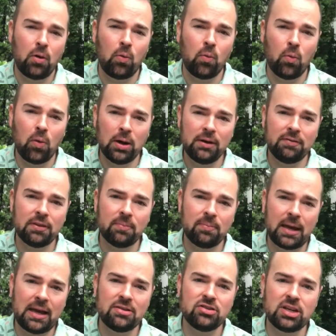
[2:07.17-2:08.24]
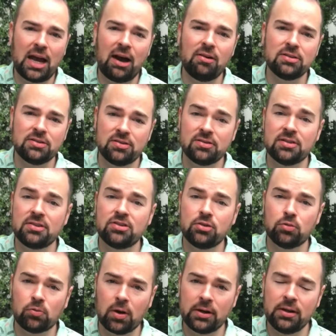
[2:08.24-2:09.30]
One of the main challenges that
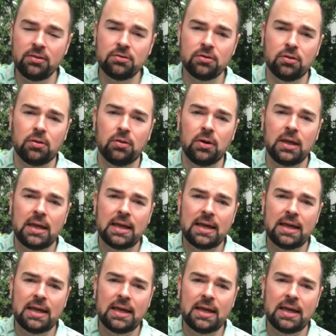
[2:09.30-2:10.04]
you run into